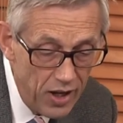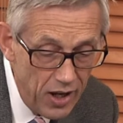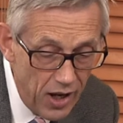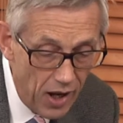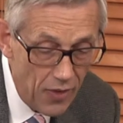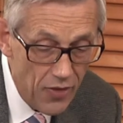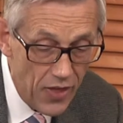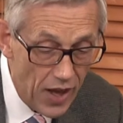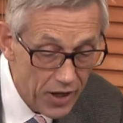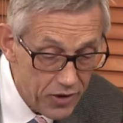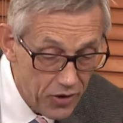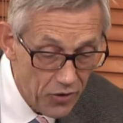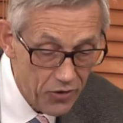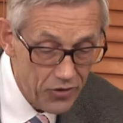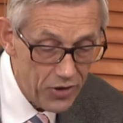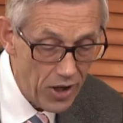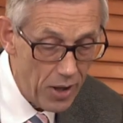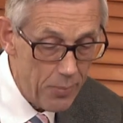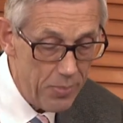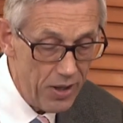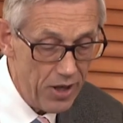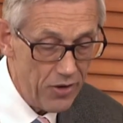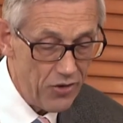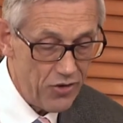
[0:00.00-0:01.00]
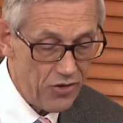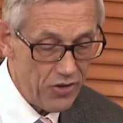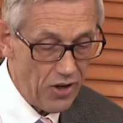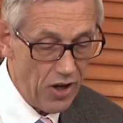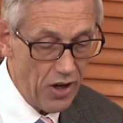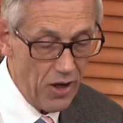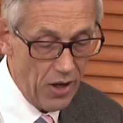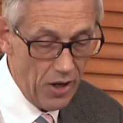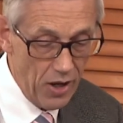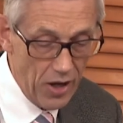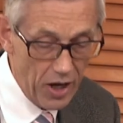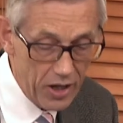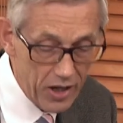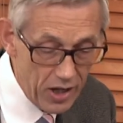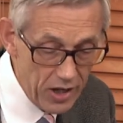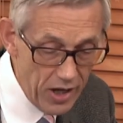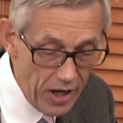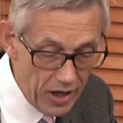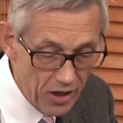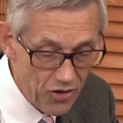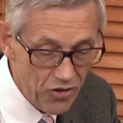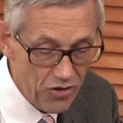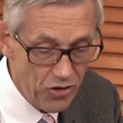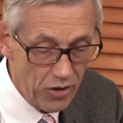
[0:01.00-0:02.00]
And that established uh, a
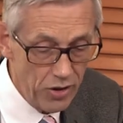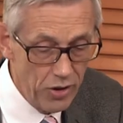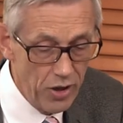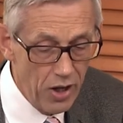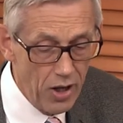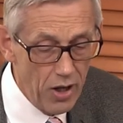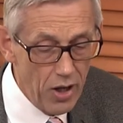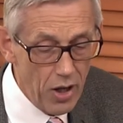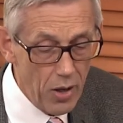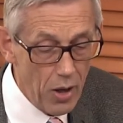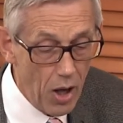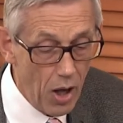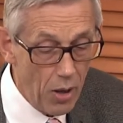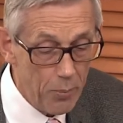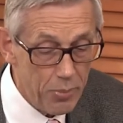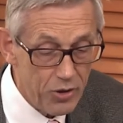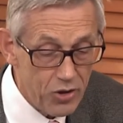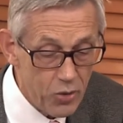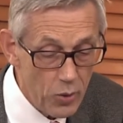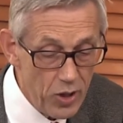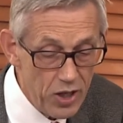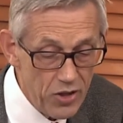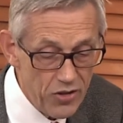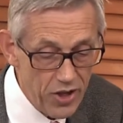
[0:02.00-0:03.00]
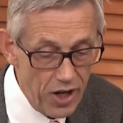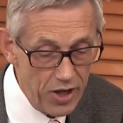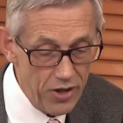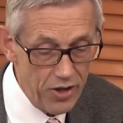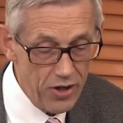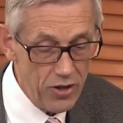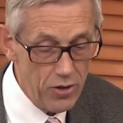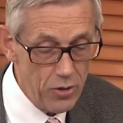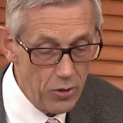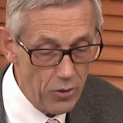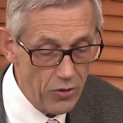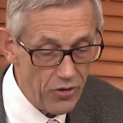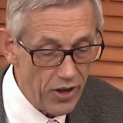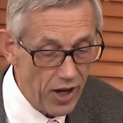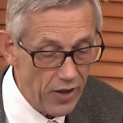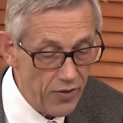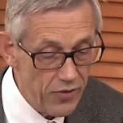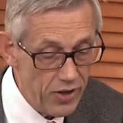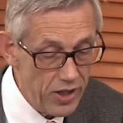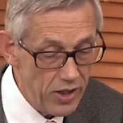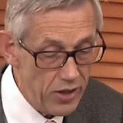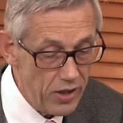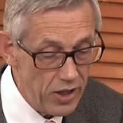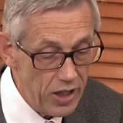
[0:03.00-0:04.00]
connection uh, between Ted Hughes and
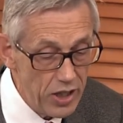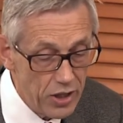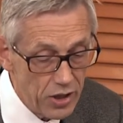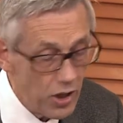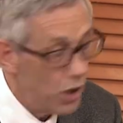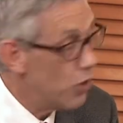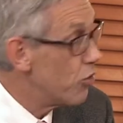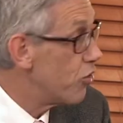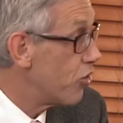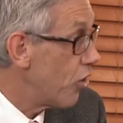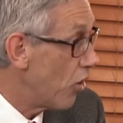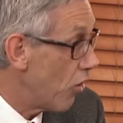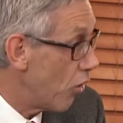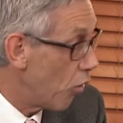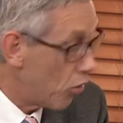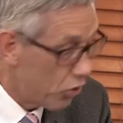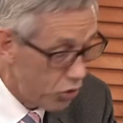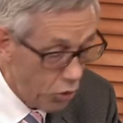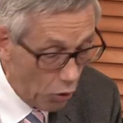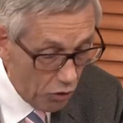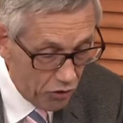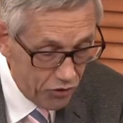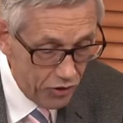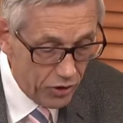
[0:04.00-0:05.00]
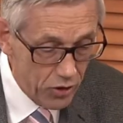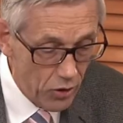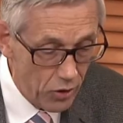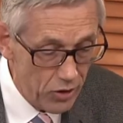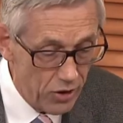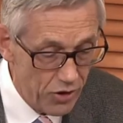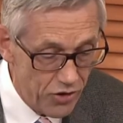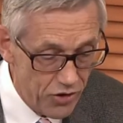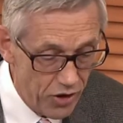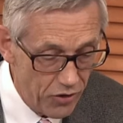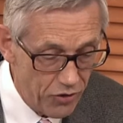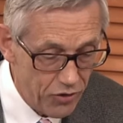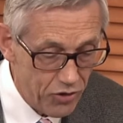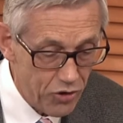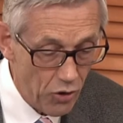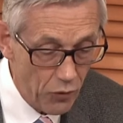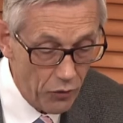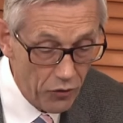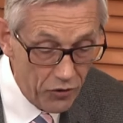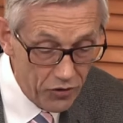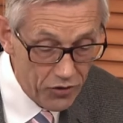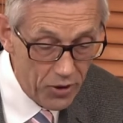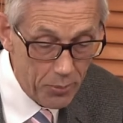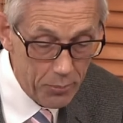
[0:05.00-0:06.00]
the ecotoxicologist
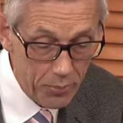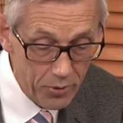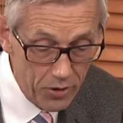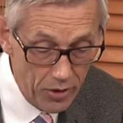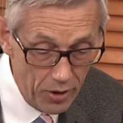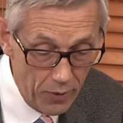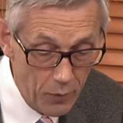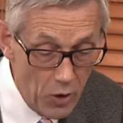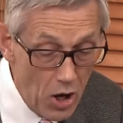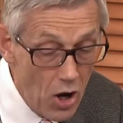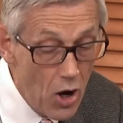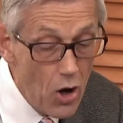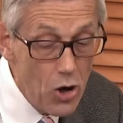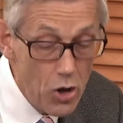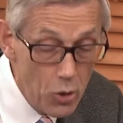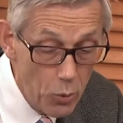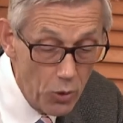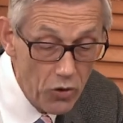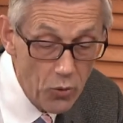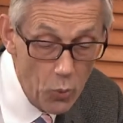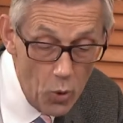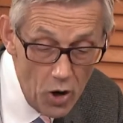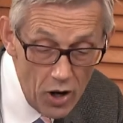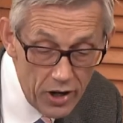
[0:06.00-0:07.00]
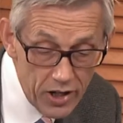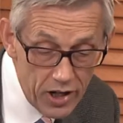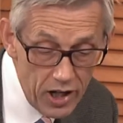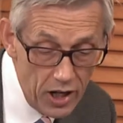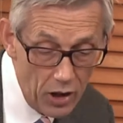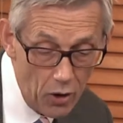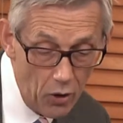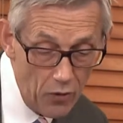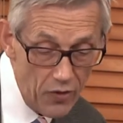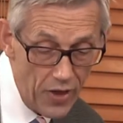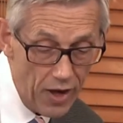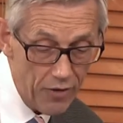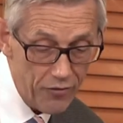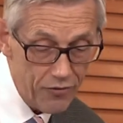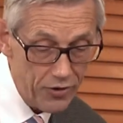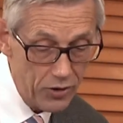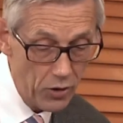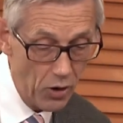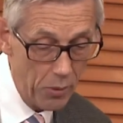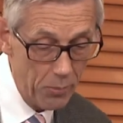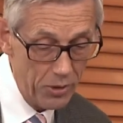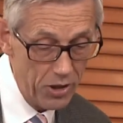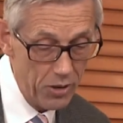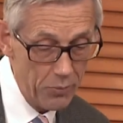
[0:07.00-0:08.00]
John Sumpter, who was working on that
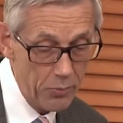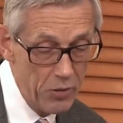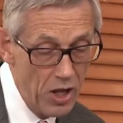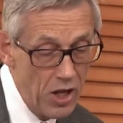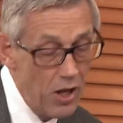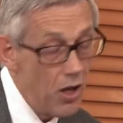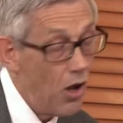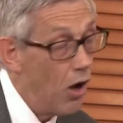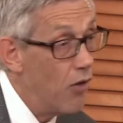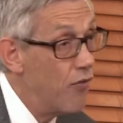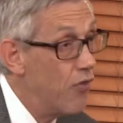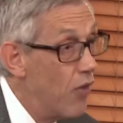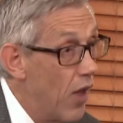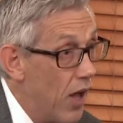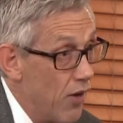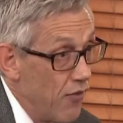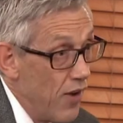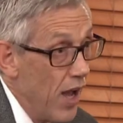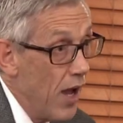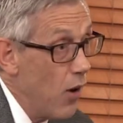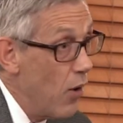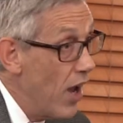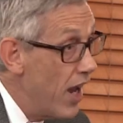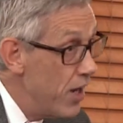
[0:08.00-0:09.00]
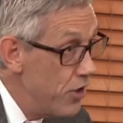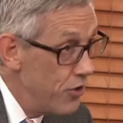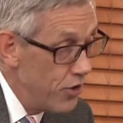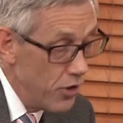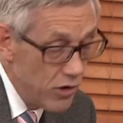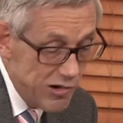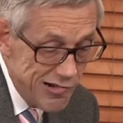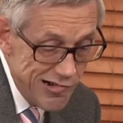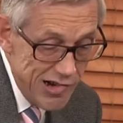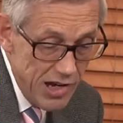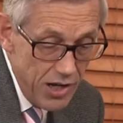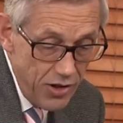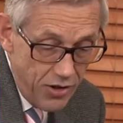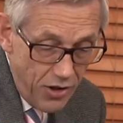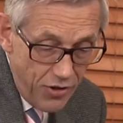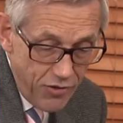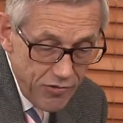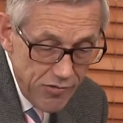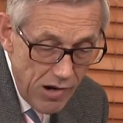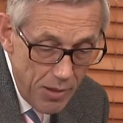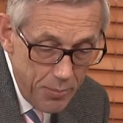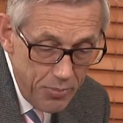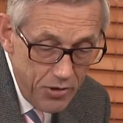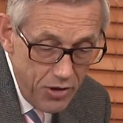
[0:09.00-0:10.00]
phenomenon of, of how endocrine
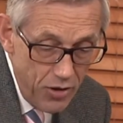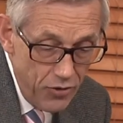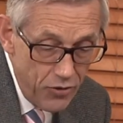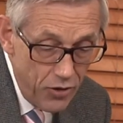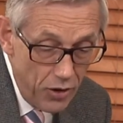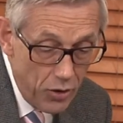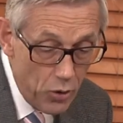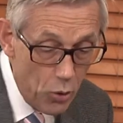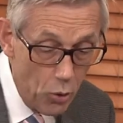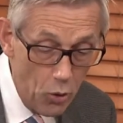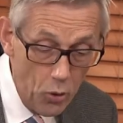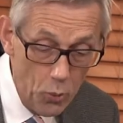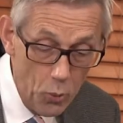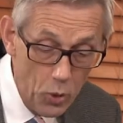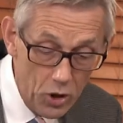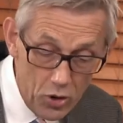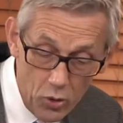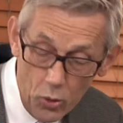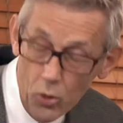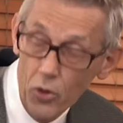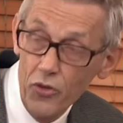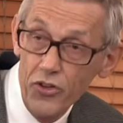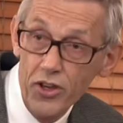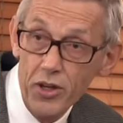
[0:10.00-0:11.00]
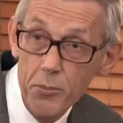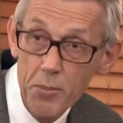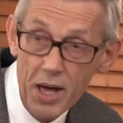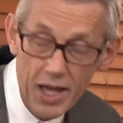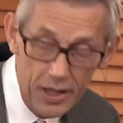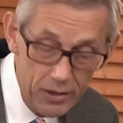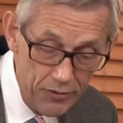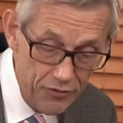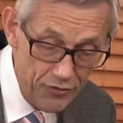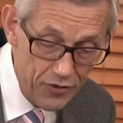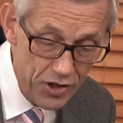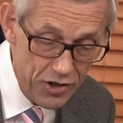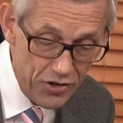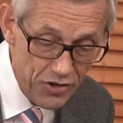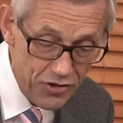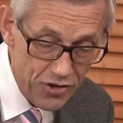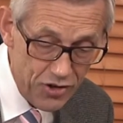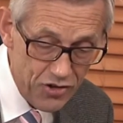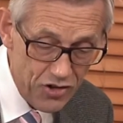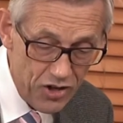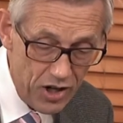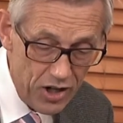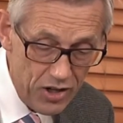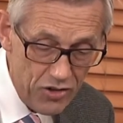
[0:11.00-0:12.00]
disruptors co were causing male fish
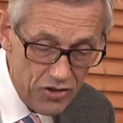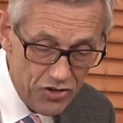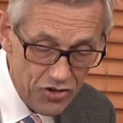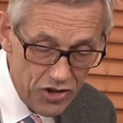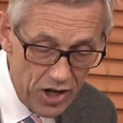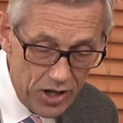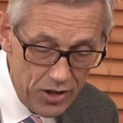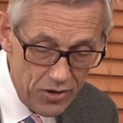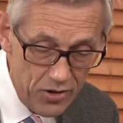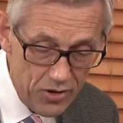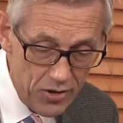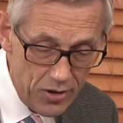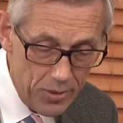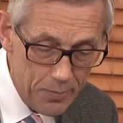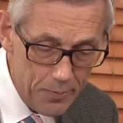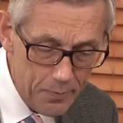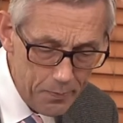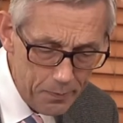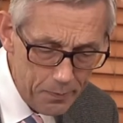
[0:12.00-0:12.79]
to change gender.